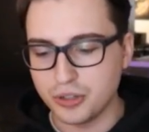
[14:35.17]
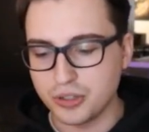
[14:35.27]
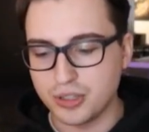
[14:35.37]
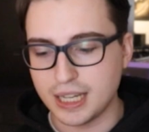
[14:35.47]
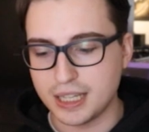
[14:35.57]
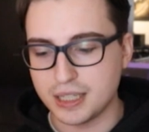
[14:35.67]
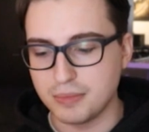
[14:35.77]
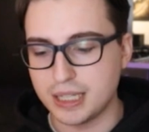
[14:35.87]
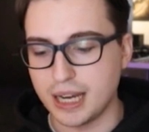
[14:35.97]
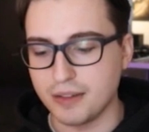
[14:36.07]
It also
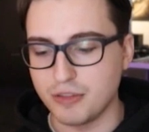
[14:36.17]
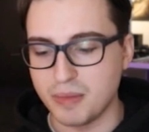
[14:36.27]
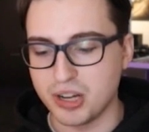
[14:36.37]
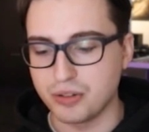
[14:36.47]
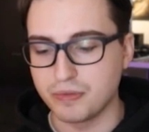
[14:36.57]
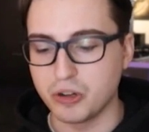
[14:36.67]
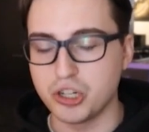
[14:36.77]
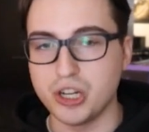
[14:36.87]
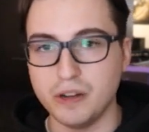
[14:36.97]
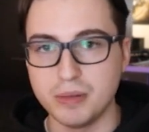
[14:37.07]
sets some state information
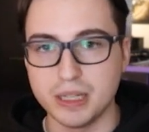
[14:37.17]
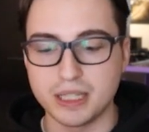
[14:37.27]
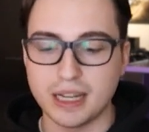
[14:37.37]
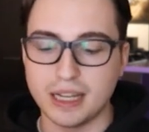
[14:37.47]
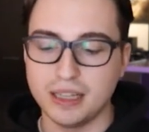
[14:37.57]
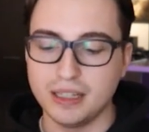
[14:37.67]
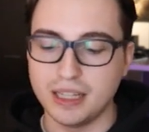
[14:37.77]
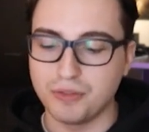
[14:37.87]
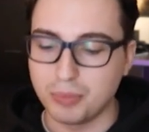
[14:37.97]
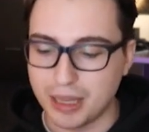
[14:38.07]
for achievements
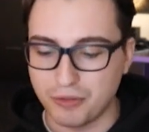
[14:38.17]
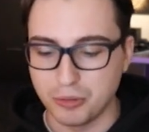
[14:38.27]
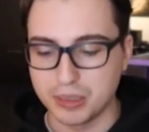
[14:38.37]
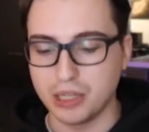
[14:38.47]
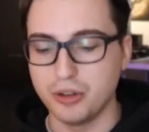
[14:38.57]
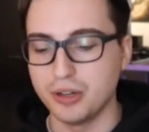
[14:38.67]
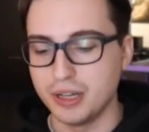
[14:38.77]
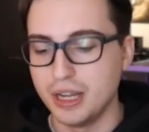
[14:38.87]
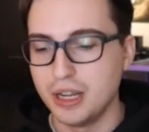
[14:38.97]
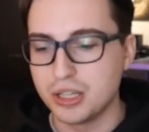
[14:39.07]
and if the platform's
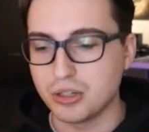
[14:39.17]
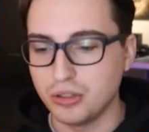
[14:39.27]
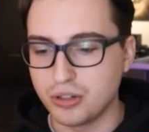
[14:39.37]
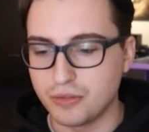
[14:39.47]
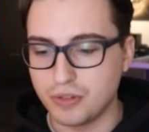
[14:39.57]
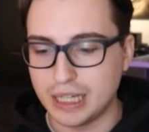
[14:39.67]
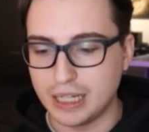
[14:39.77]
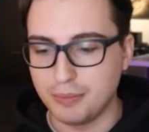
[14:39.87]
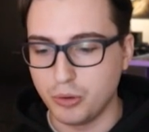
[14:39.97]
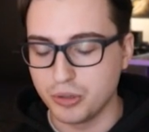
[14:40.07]
loaded. So a lot of
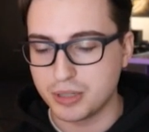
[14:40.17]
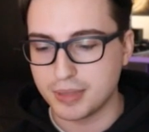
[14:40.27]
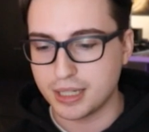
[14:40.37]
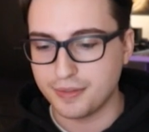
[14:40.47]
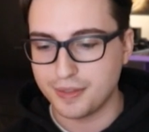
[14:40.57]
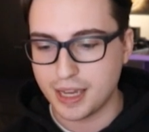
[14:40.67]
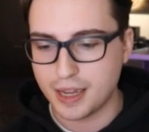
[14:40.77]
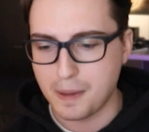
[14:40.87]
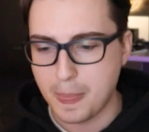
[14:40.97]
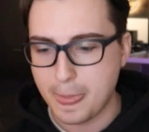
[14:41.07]
awesome stuff
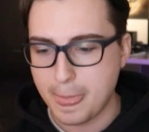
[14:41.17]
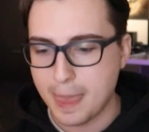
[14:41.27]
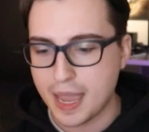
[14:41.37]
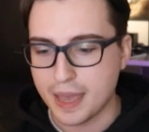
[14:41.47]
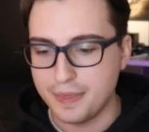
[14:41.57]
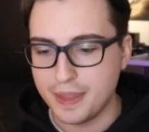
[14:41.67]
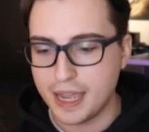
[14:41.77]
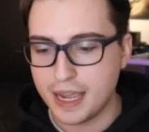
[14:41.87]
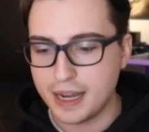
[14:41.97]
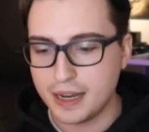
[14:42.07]
there.
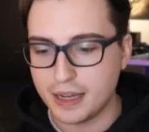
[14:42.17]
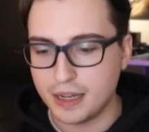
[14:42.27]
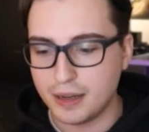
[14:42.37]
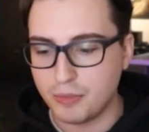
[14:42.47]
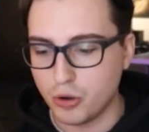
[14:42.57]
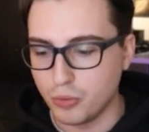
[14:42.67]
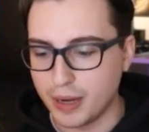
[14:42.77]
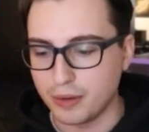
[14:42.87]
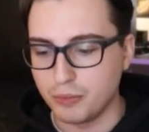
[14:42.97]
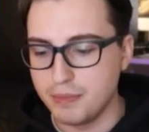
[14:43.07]
And then,
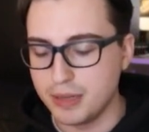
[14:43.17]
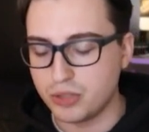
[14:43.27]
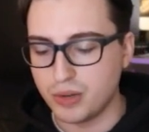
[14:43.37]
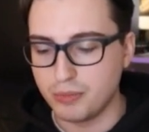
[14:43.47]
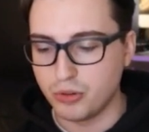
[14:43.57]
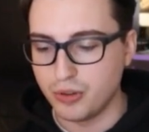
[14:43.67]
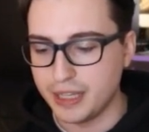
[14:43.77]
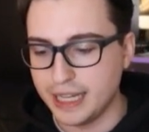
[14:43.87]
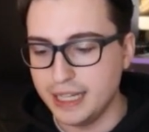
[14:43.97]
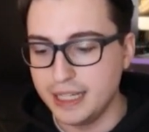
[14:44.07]
oh wait, we missed one
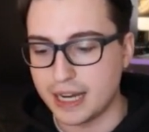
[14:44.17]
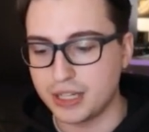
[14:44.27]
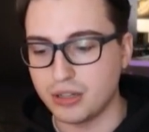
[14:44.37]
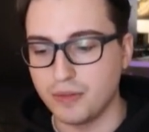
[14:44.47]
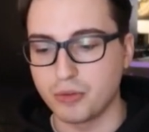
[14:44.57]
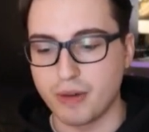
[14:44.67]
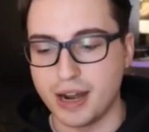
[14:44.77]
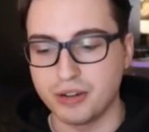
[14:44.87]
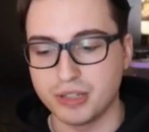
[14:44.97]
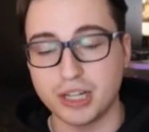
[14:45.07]
more. The index of the
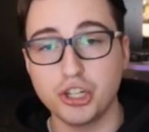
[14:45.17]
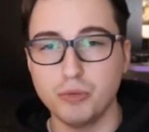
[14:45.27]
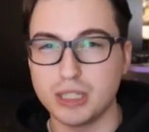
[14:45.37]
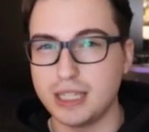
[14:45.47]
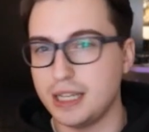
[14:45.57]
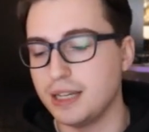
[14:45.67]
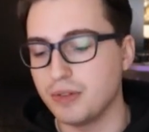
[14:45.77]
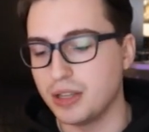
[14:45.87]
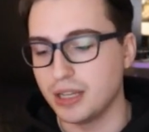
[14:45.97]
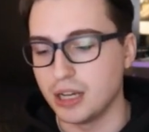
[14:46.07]
router is actually what
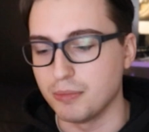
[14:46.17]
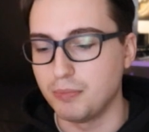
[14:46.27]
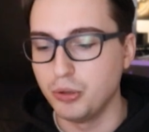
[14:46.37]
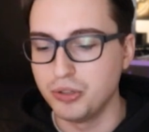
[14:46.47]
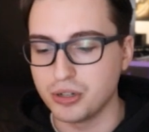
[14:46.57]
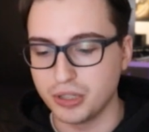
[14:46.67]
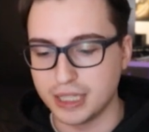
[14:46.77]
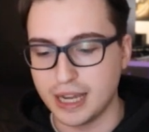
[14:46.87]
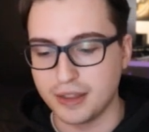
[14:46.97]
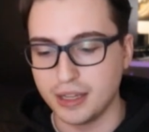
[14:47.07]
sets everything up, pulls it
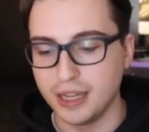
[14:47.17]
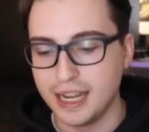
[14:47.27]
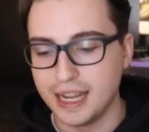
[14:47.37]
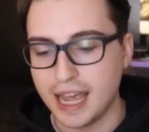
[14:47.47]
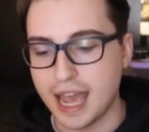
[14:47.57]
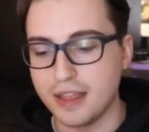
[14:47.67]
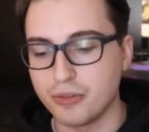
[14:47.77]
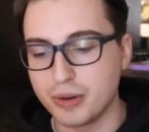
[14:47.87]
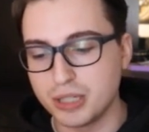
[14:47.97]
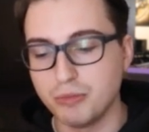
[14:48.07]
all together.
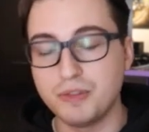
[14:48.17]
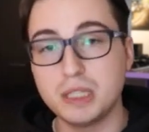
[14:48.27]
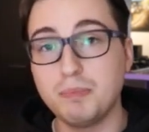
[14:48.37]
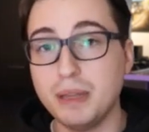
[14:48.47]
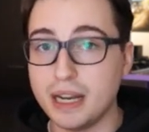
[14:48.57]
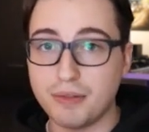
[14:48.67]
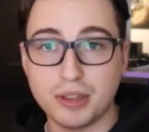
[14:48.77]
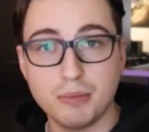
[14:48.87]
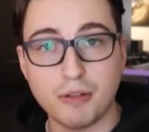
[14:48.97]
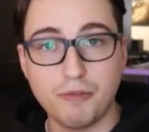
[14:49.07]
And the reason we've split
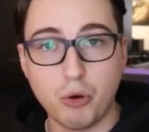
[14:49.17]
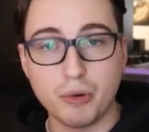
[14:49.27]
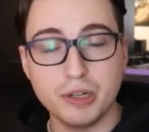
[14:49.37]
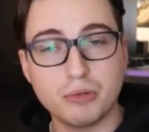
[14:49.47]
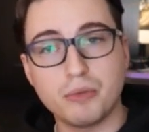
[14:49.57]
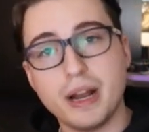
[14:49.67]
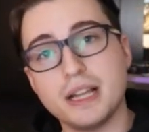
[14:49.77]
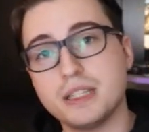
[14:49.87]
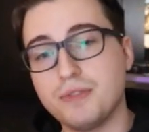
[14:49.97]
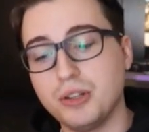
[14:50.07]
everything before into a
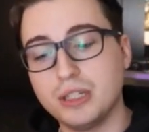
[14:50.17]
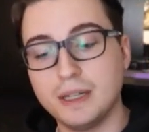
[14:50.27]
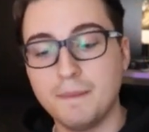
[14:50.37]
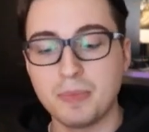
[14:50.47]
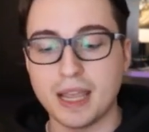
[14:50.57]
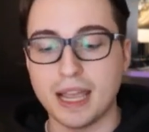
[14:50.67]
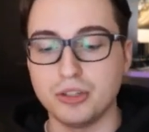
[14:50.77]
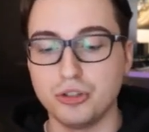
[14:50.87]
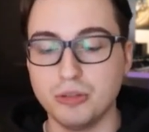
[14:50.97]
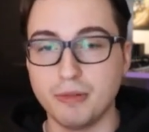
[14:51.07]
routes folder
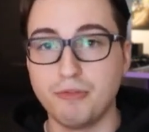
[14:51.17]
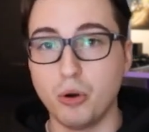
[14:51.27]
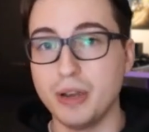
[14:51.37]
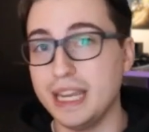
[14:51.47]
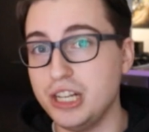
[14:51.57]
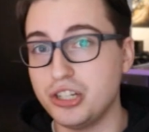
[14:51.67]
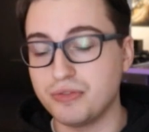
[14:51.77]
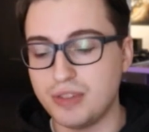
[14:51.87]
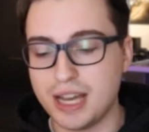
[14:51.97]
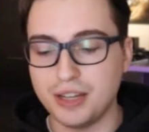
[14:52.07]
and to the before
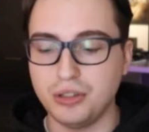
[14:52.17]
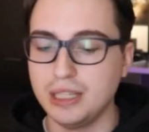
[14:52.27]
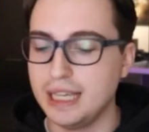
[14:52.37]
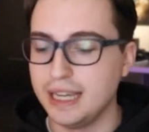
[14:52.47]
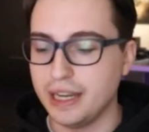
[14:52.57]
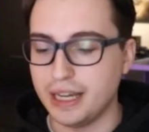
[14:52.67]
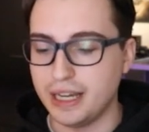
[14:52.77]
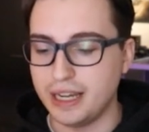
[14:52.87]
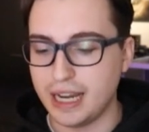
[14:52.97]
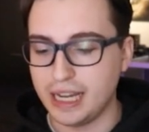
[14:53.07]
each file
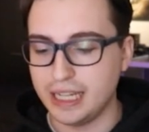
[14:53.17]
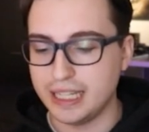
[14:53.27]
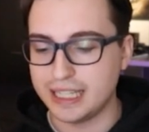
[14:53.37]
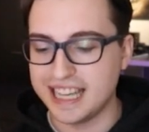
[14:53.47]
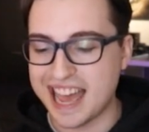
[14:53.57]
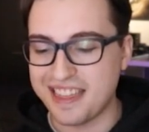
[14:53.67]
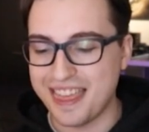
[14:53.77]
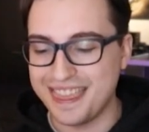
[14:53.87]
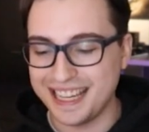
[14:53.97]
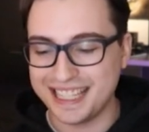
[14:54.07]
is now
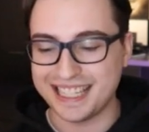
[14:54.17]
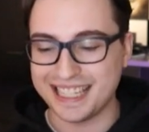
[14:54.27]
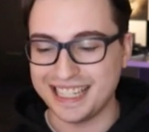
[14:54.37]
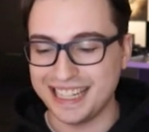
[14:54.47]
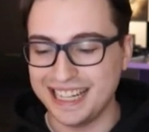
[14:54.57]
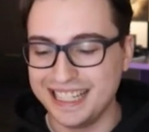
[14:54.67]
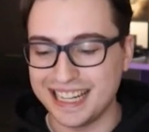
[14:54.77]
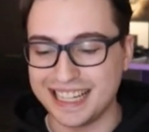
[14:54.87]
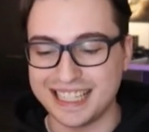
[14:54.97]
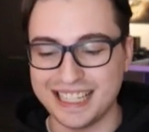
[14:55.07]
that this
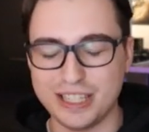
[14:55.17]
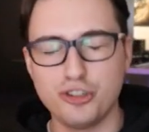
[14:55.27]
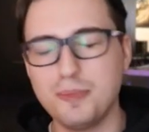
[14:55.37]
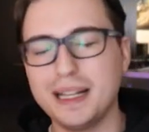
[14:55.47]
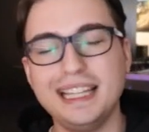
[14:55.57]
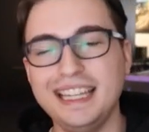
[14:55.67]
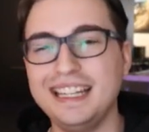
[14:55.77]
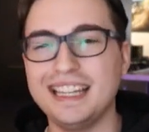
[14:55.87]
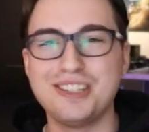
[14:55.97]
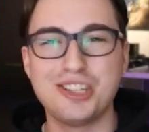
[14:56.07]
index is super
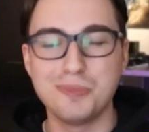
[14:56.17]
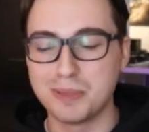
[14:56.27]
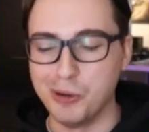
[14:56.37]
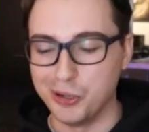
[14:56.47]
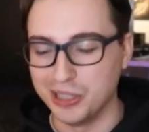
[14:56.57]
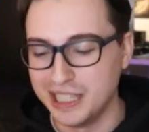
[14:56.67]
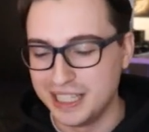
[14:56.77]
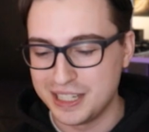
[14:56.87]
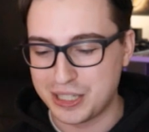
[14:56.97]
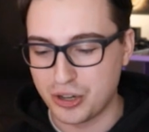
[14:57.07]
clean and super small.
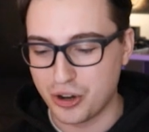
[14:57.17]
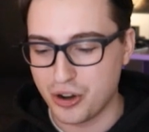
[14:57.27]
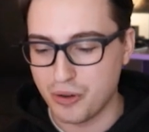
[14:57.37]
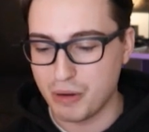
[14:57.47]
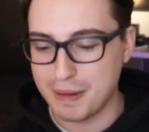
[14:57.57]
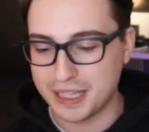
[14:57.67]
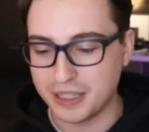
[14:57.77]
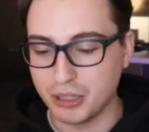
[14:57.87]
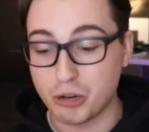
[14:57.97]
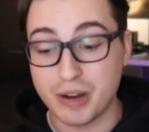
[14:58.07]
So we
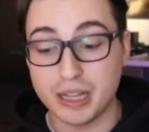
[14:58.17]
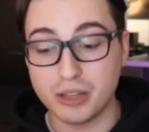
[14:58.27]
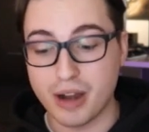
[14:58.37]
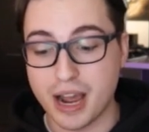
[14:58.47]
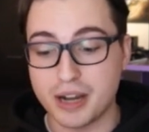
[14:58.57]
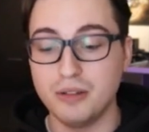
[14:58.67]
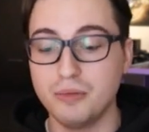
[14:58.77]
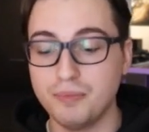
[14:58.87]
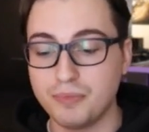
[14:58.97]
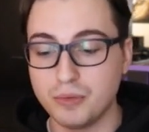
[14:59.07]
basically create the
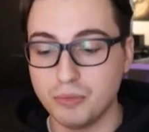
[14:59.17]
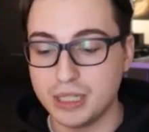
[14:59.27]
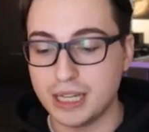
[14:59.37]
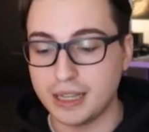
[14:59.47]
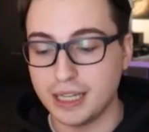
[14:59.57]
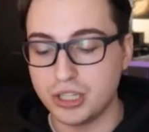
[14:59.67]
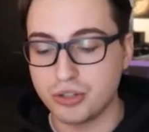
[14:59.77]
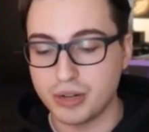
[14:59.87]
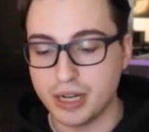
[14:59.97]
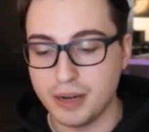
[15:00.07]
router, we set the
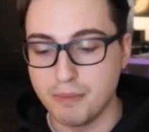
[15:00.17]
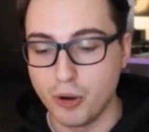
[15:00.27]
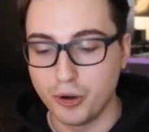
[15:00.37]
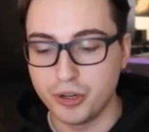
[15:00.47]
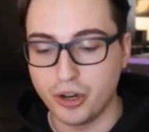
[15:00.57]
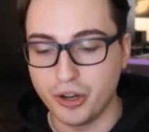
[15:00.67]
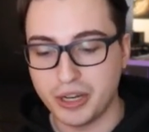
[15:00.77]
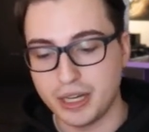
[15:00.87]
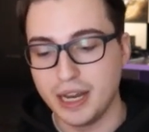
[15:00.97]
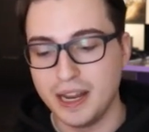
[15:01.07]
history mode
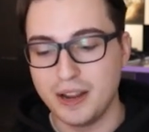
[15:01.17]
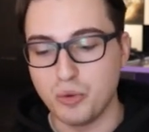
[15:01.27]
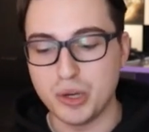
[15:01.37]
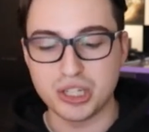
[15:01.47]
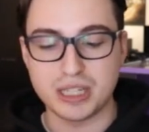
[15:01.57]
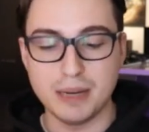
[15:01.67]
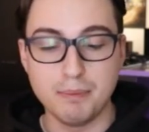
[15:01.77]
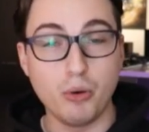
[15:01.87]
on it, we just